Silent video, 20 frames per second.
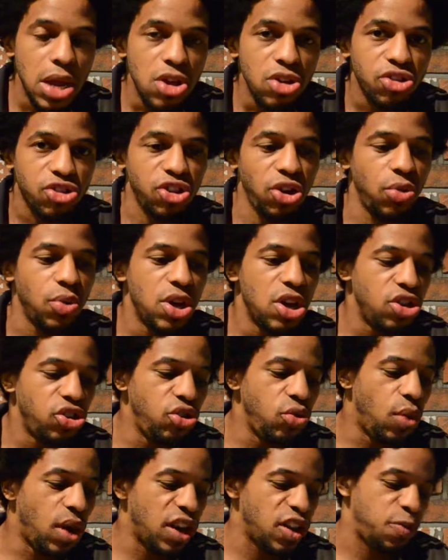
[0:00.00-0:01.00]
So
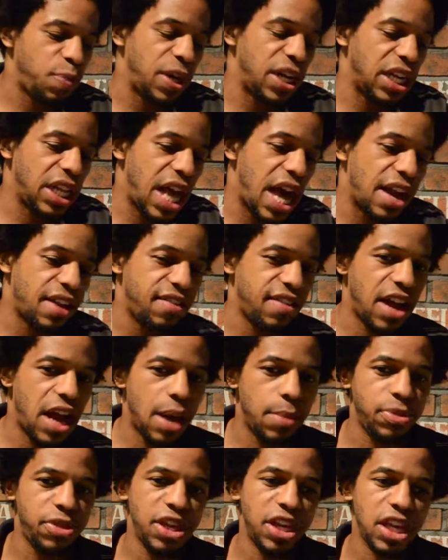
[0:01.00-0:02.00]
you want to spend a lot of
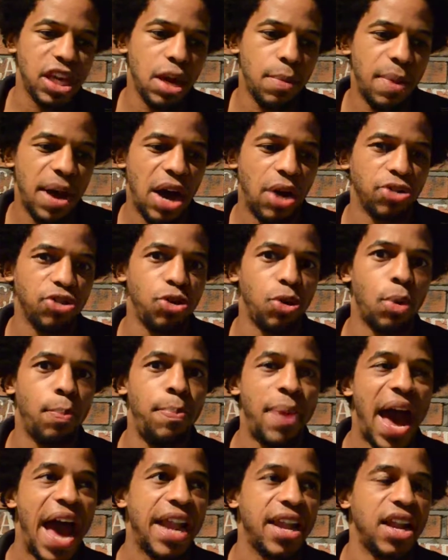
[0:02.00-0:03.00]
time thinking about your
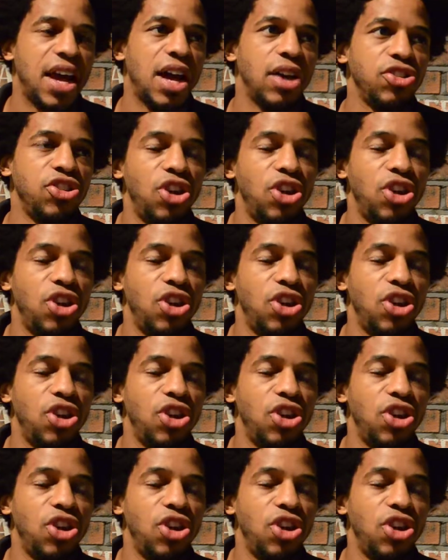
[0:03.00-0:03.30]
BATNA.